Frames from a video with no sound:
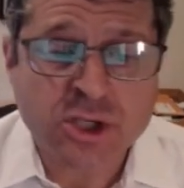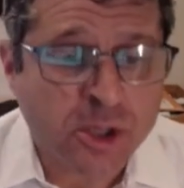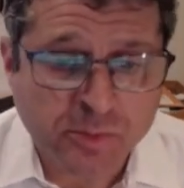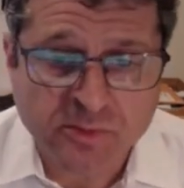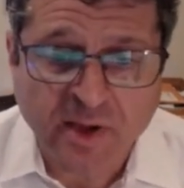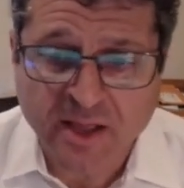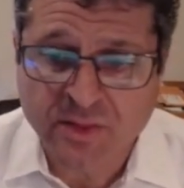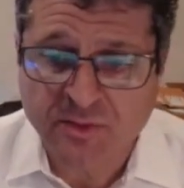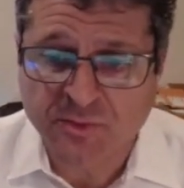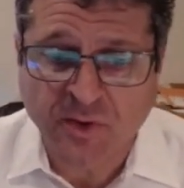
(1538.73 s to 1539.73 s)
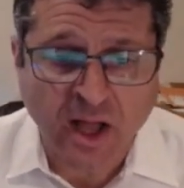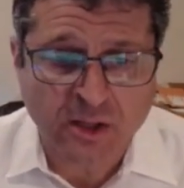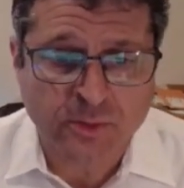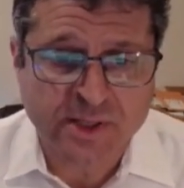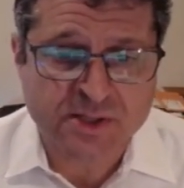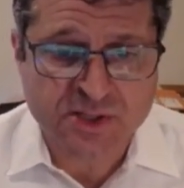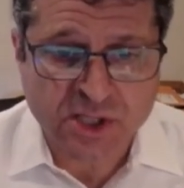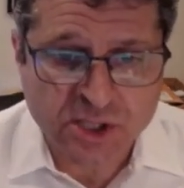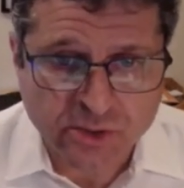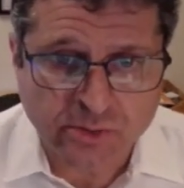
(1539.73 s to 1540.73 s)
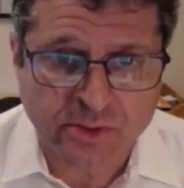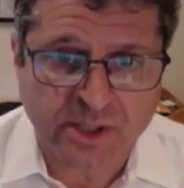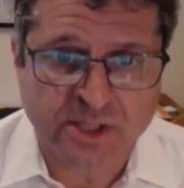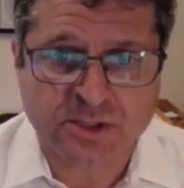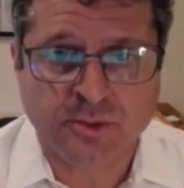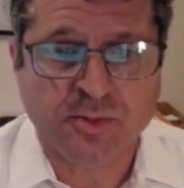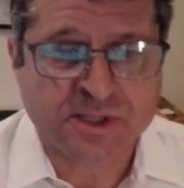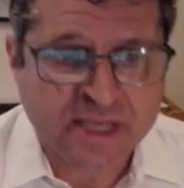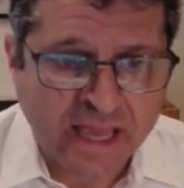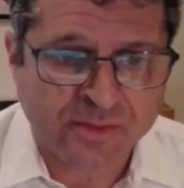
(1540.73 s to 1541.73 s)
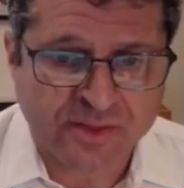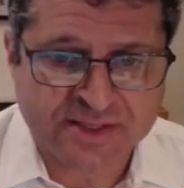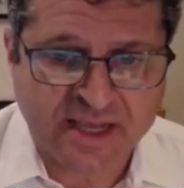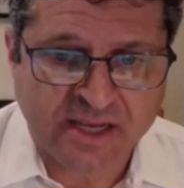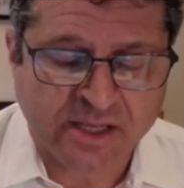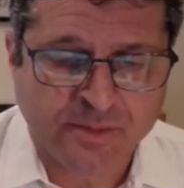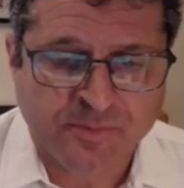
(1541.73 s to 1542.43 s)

provide the following security to protect the data.